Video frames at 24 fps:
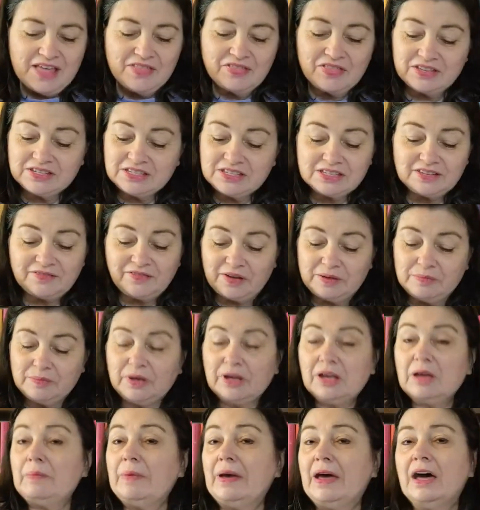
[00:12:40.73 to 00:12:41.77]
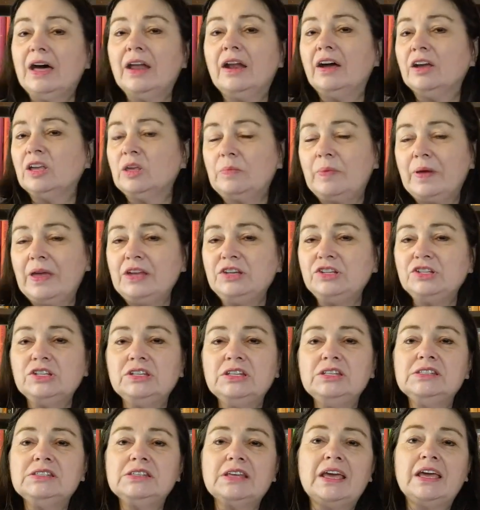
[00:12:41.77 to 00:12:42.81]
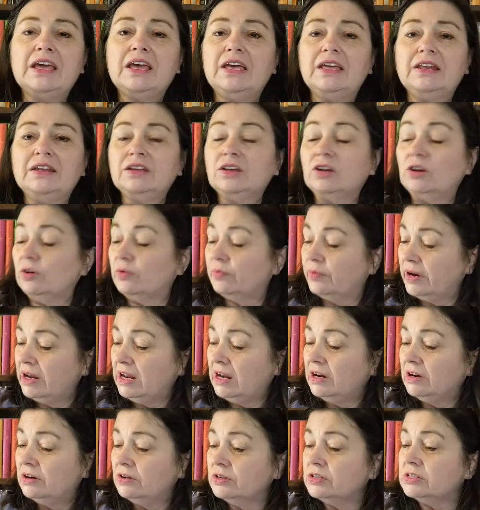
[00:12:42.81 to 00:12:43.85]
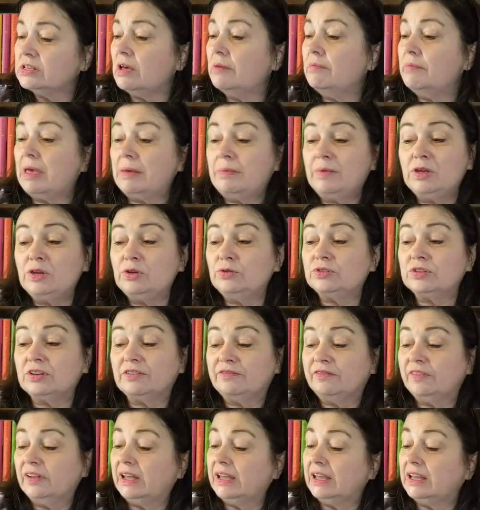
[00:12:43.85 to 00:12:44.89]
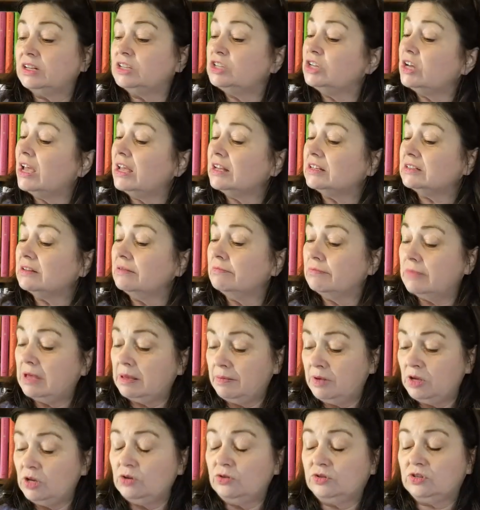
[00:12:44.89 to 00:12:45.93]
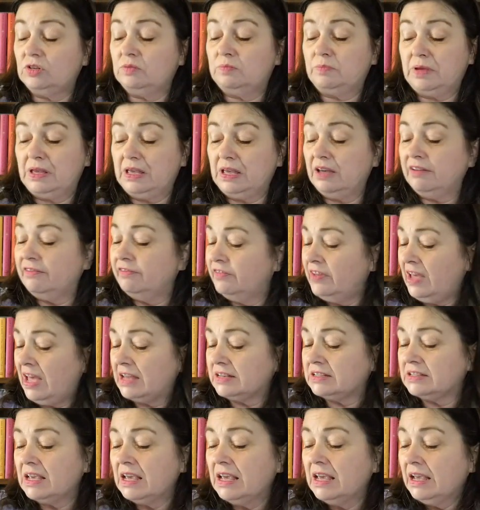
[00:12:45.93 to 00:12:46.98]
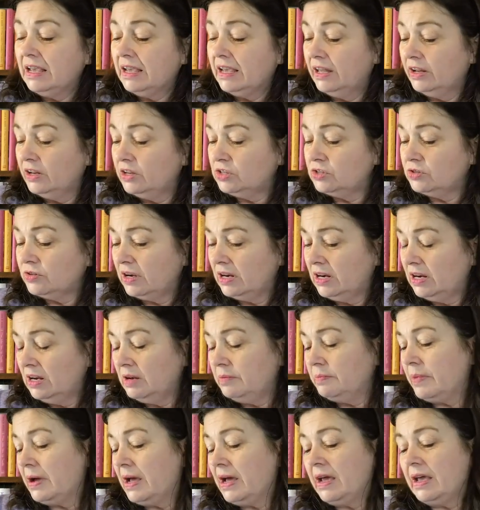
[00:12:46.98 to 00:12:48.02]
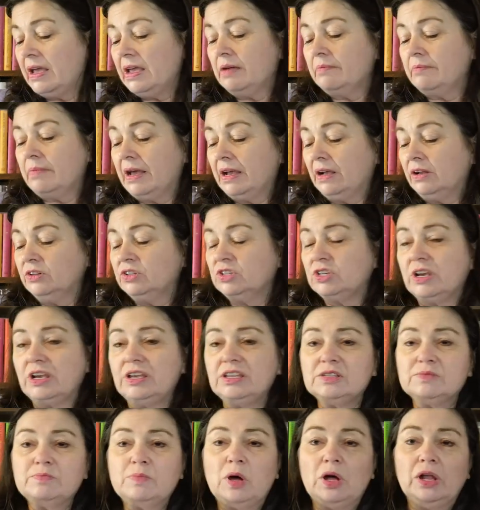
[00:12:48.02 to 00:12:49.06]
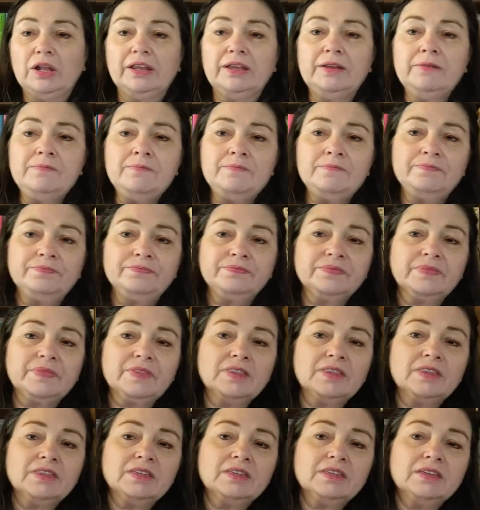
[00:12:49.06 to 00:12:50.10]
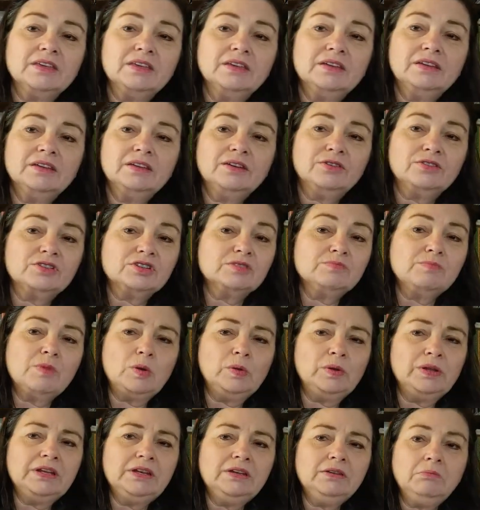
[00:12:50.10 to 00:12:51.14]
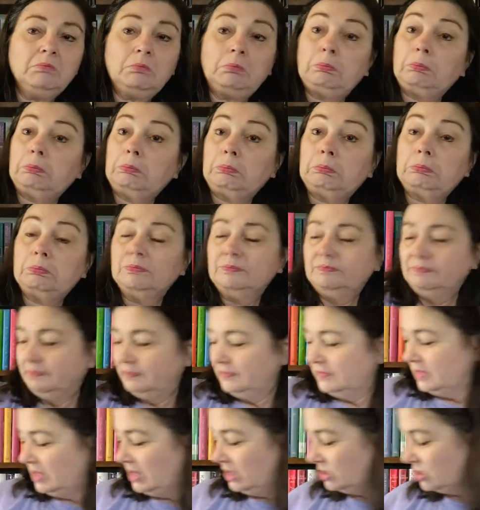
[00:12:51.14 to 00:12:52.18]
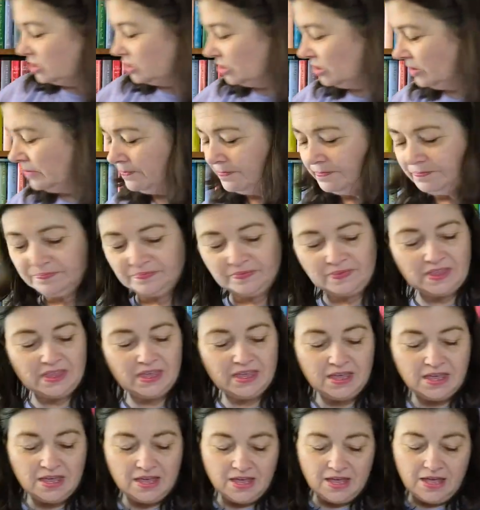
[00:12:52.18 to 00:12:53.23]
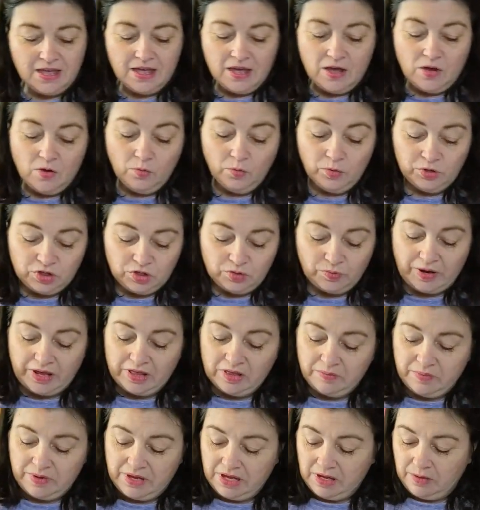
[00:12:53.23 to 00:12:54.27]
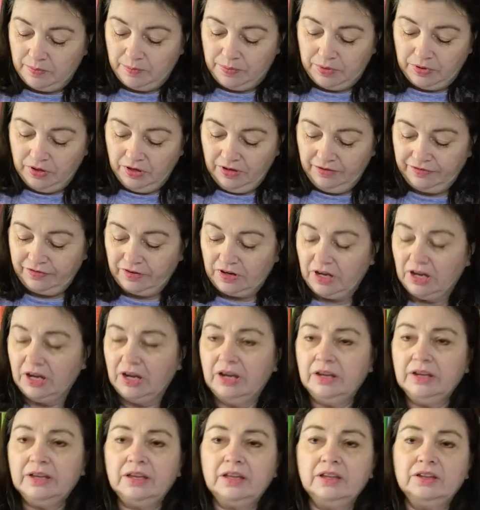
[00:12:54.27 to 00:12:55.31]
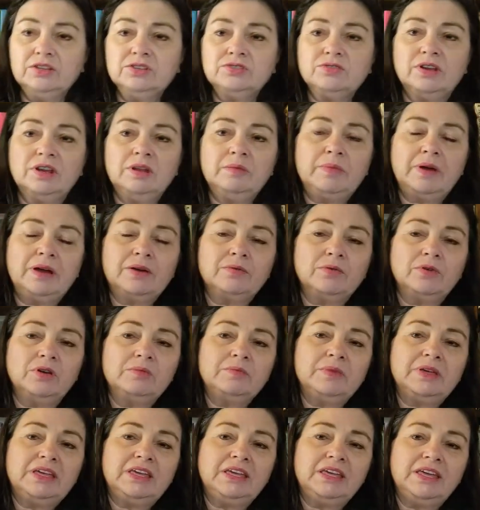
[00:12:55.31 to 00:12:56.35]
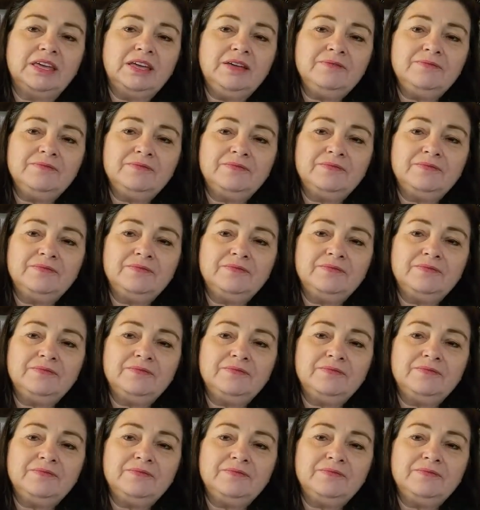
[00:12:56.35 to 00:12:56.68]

This is a fun book about occupations and careers. Maybe You Should Fly a Jet. Maybe You Should Be a Vet. Illustrated by Michael J. Smolin. Or Smolin. Not sure. Would You Rather Be a Bullfrog? Illustrated by Roy McKee.